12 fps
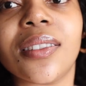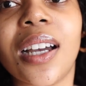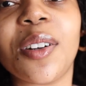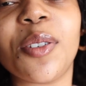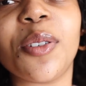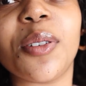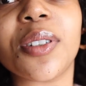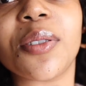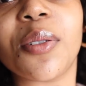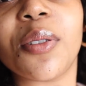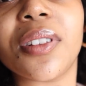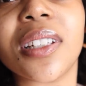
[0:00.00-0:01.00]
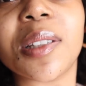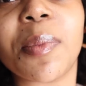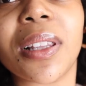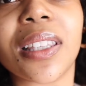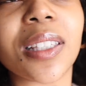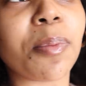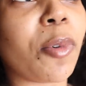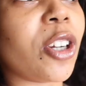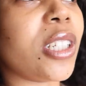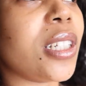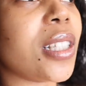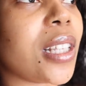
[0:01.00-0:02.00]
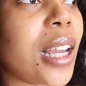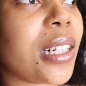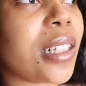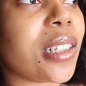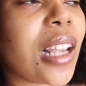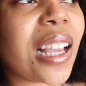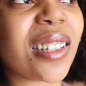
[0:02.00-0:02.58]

I don't know what to call these, but these bodies. I didn't.